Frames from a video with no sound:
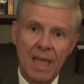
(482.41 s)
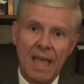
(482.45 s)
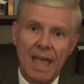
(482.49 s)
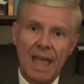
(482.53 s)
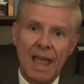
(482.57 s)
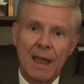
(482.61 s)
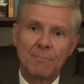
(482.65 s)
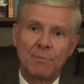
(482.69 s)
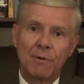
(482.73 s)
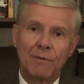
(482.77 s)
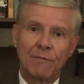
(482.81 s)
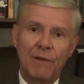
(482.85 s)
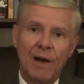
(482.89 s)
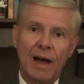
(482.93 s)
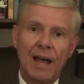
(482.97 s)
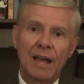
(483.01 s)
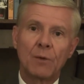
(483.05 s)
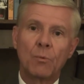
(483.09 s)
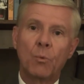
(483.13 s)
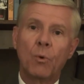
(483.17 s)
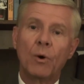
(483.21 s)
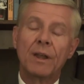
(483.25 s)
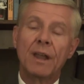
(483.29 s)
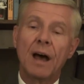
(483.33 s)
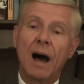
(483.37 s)
and
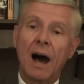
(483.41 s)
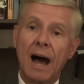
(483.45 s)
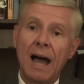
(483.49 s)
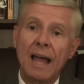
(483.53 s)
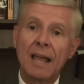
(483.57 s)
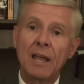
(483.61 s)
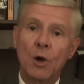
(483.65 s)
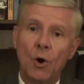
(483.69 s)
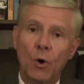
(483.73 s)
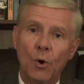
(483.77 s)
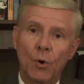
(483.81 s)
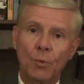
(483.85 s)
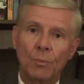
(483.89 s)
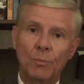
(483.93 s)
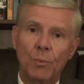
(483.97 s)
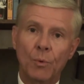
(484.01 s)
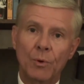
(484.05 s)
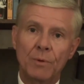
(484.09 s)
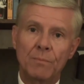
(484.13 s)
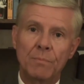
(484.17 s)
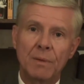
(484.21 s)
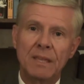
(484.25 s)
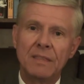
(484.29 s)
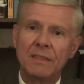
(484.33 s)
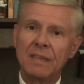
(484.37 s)
provide what I hope
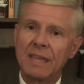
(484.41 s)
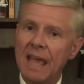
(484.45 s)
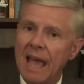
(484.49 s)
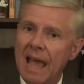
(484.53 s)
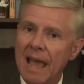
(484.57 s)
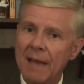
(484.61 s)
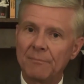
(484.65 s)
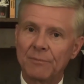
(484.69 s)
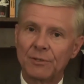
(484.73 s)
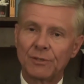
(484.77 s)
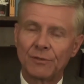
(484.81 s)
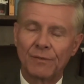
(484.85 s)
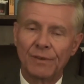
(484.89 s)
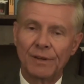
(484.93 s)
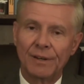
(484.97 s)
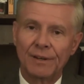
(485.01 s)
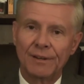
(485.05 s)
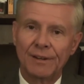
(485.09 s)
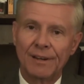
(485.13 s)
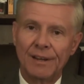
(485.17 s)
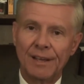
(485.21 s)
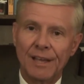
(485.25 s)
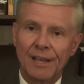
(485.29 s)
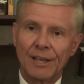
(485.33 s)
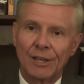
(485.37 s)
would be the
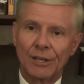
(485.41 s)
atmosphere